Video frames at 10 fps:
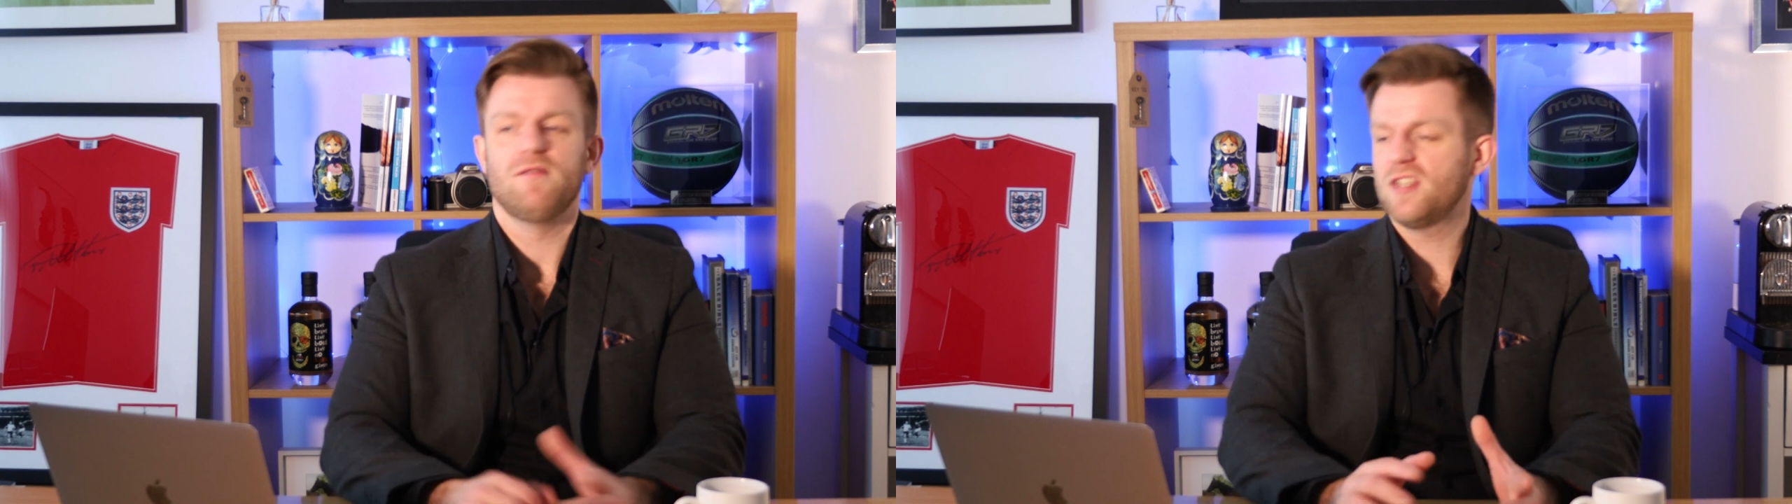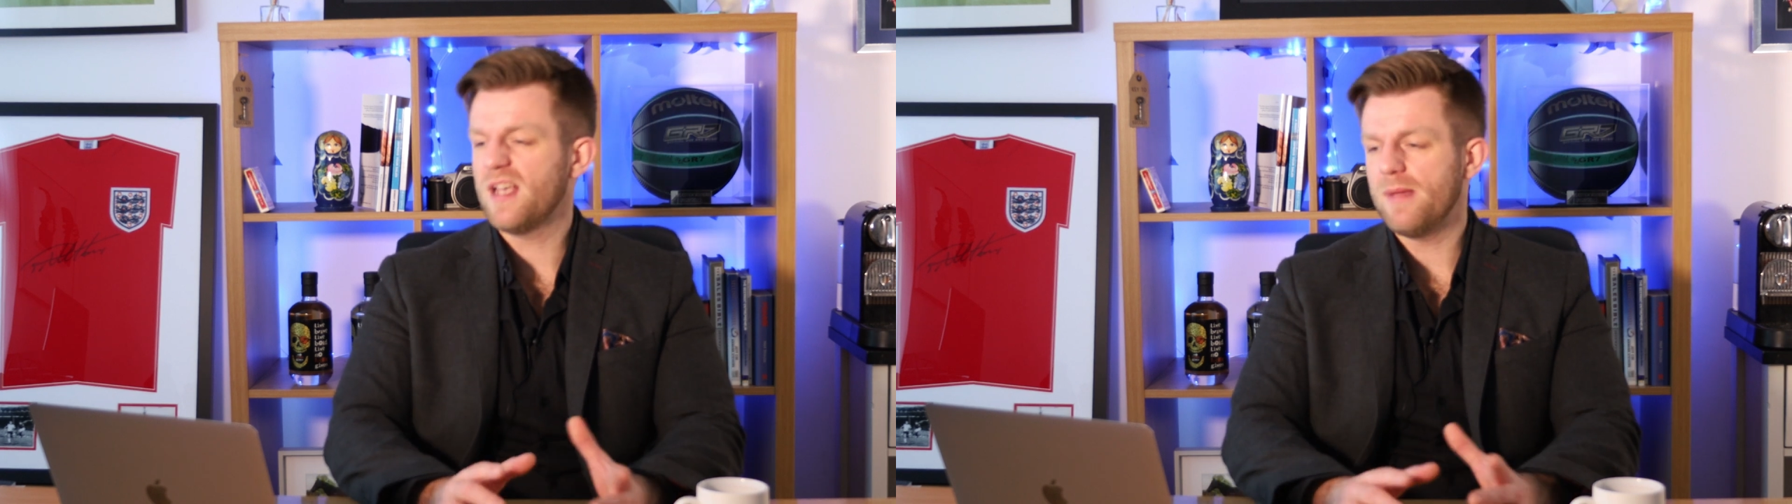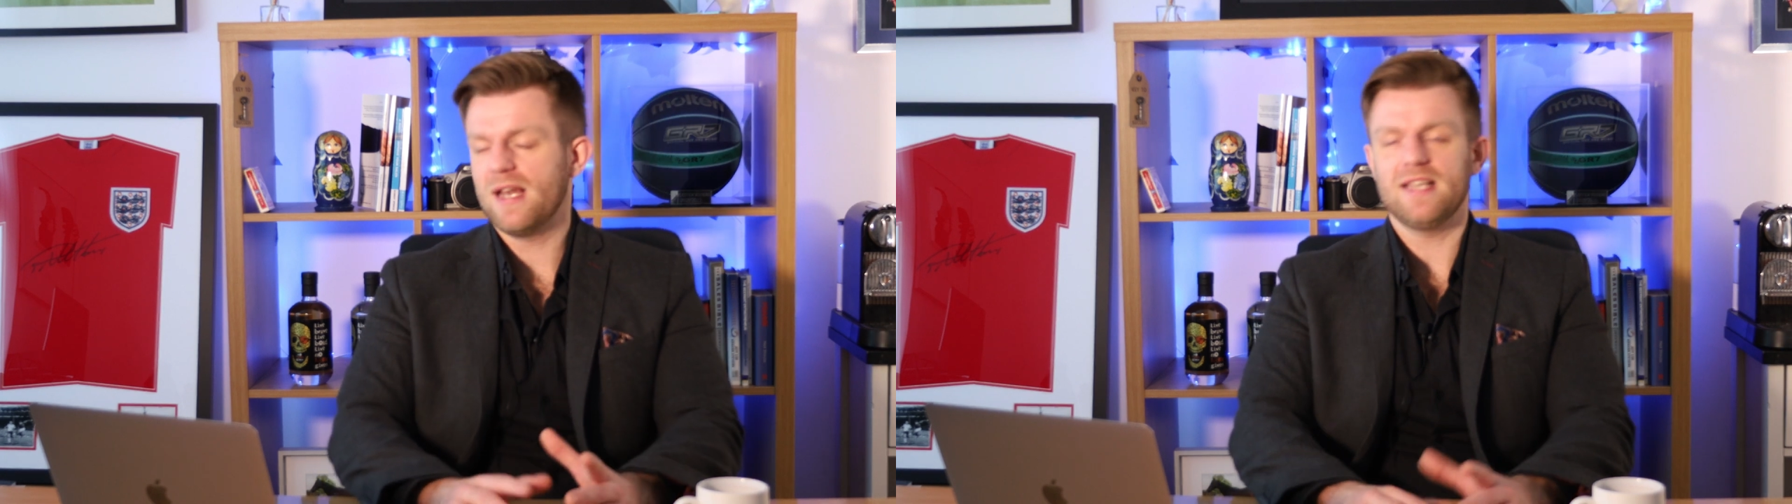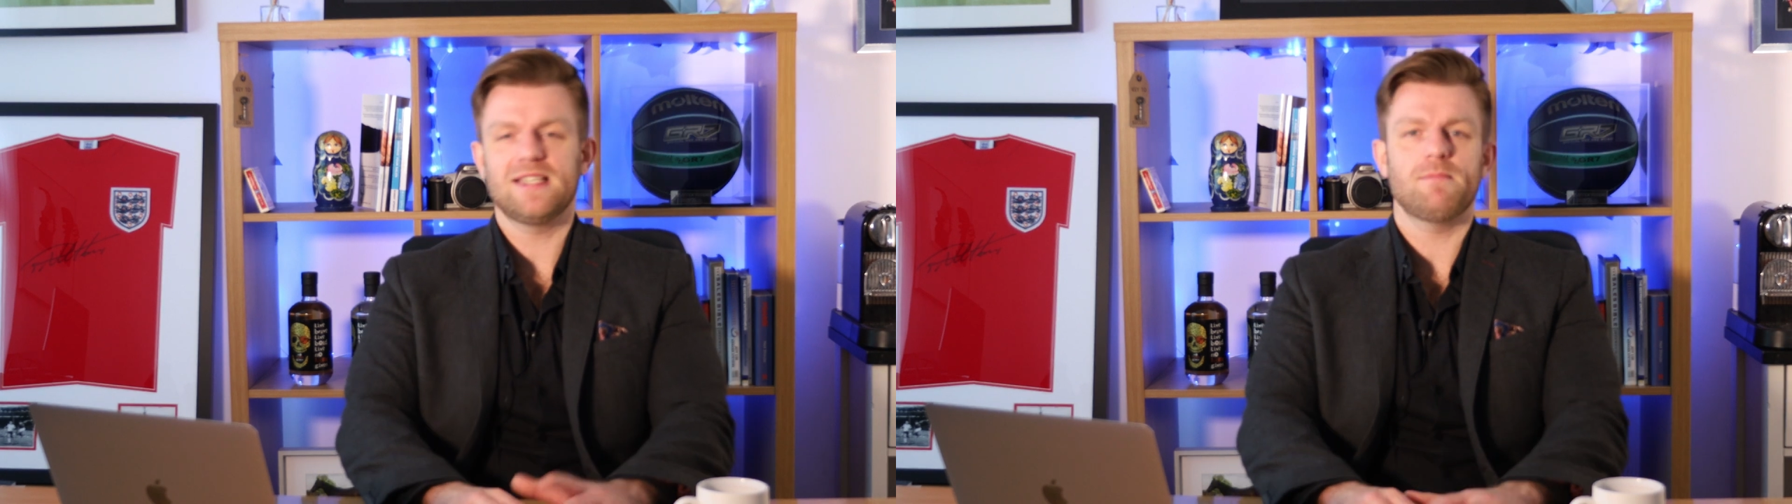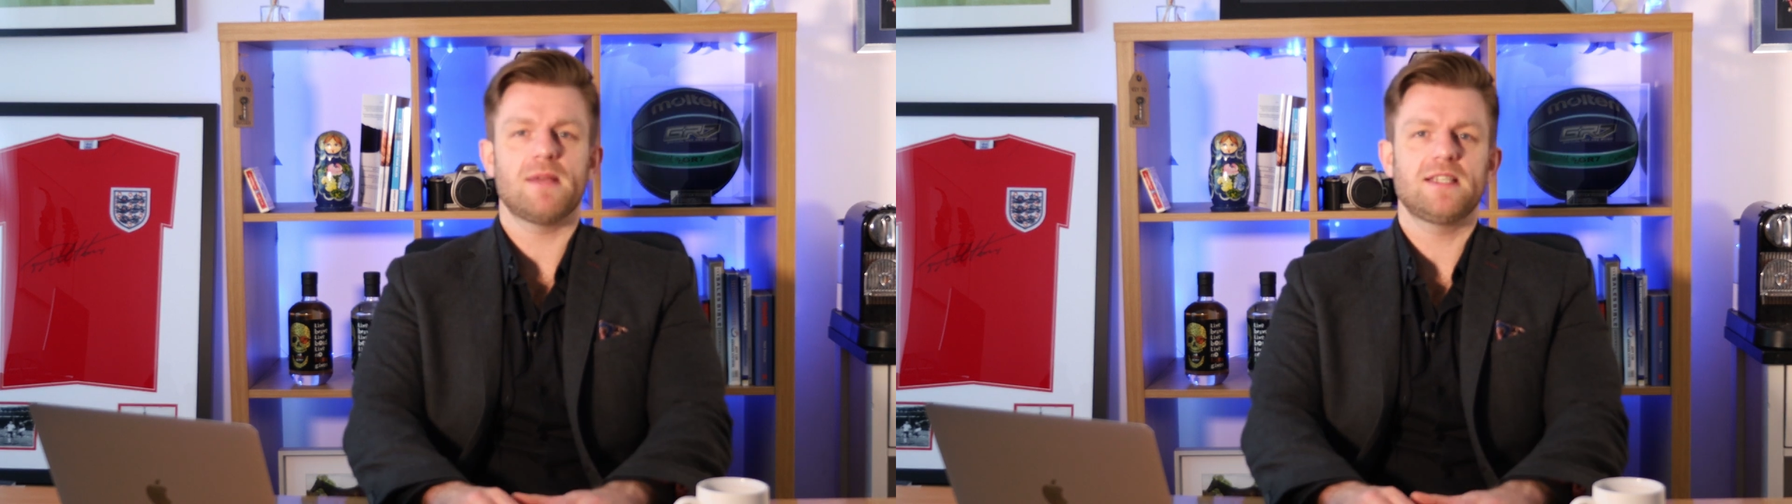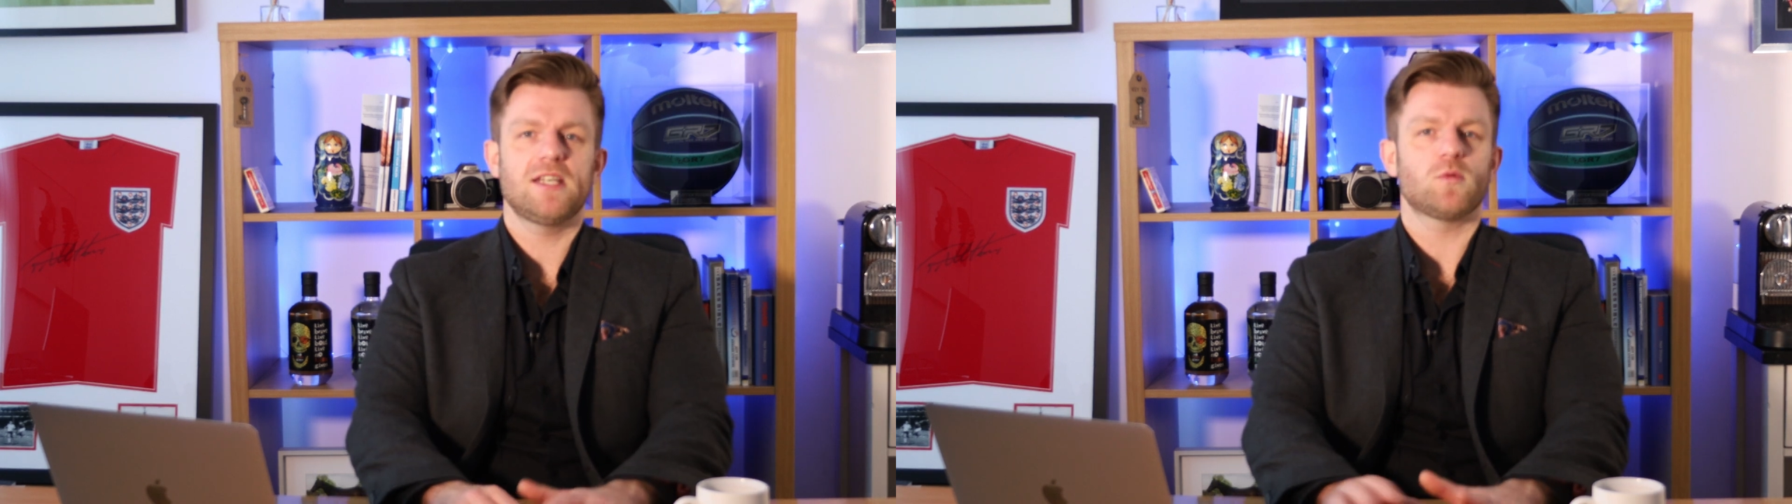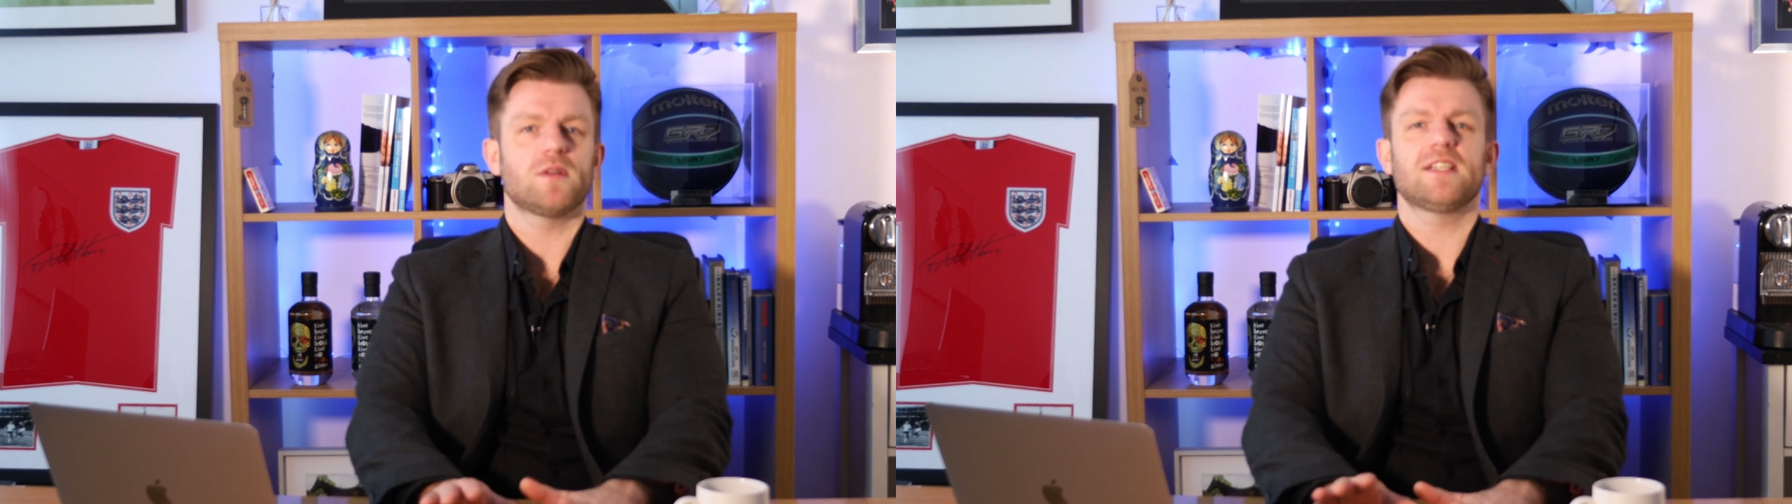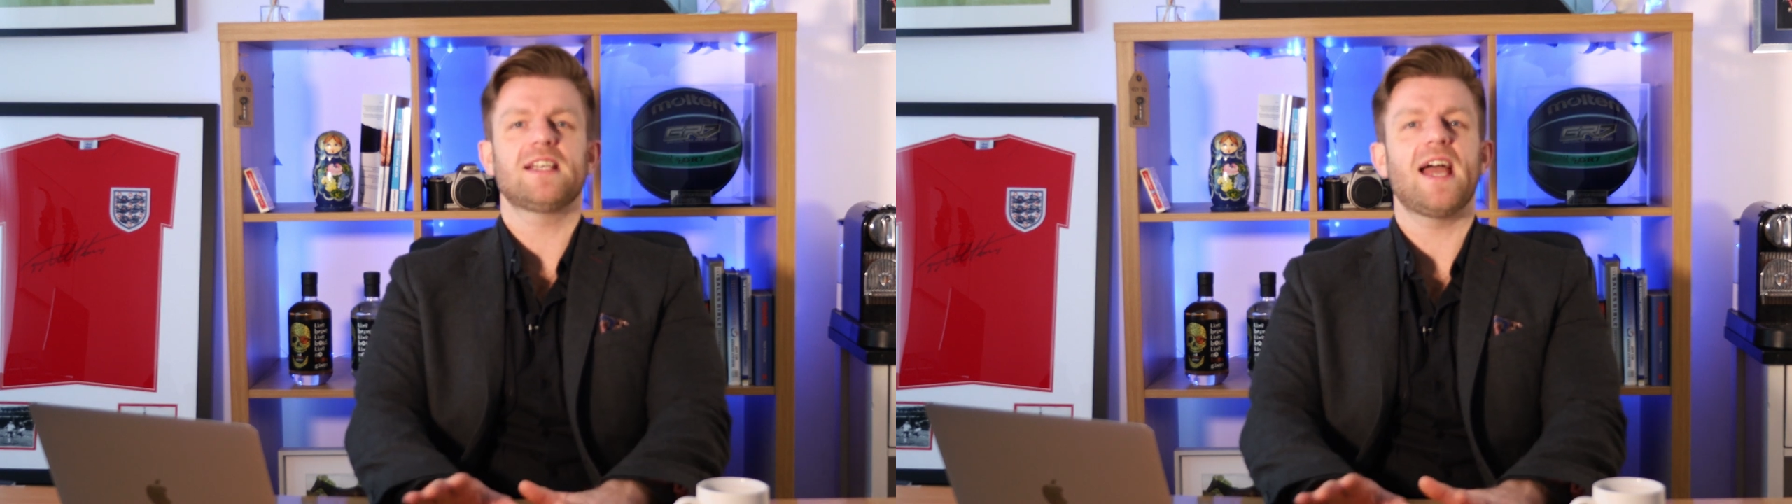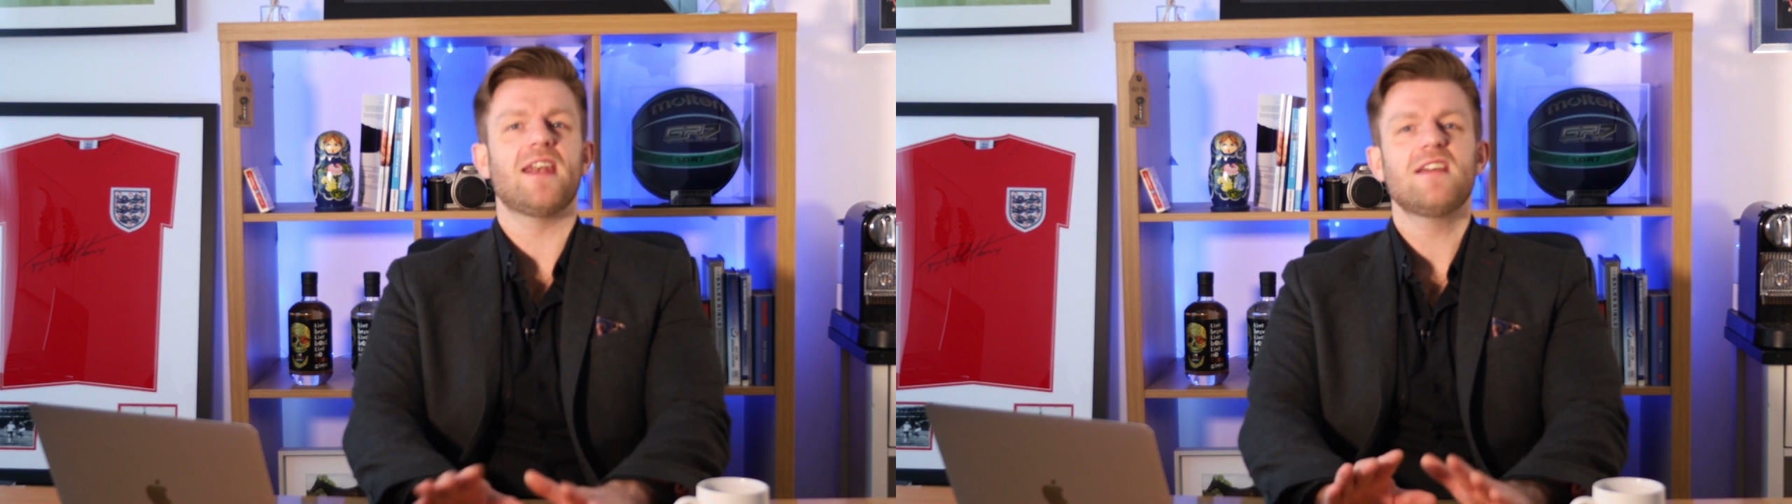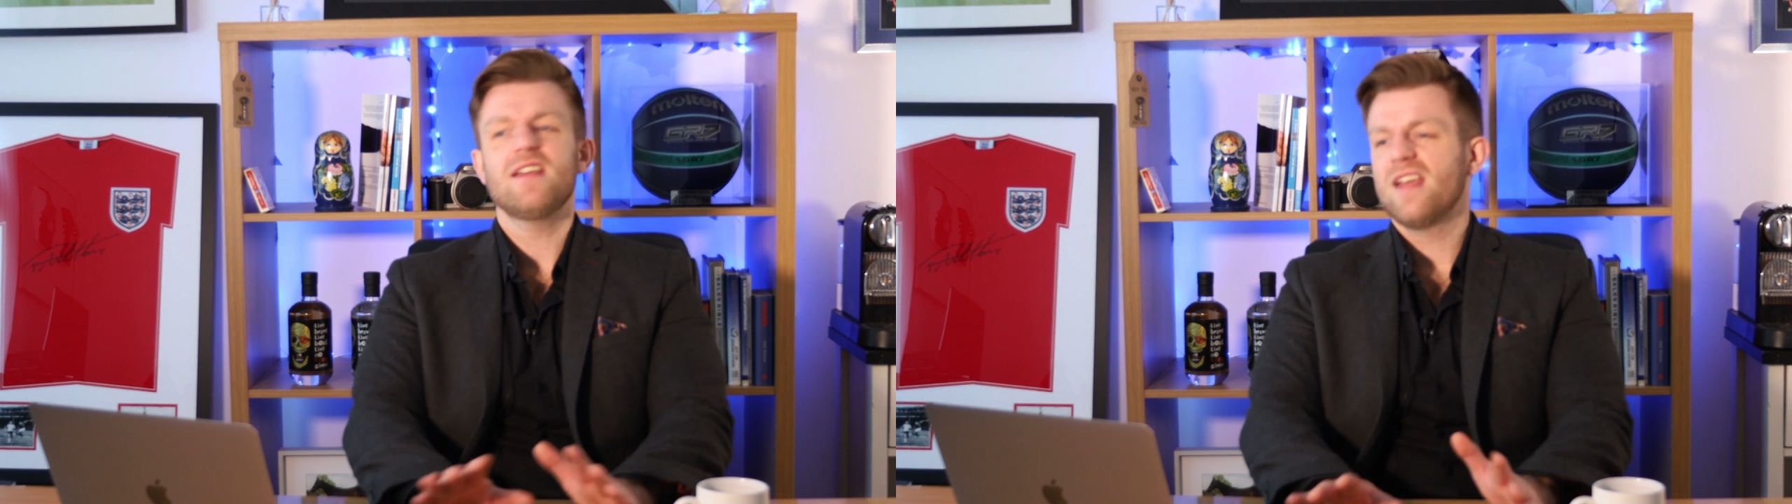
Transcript: If you send me a LinkedIn message, once again,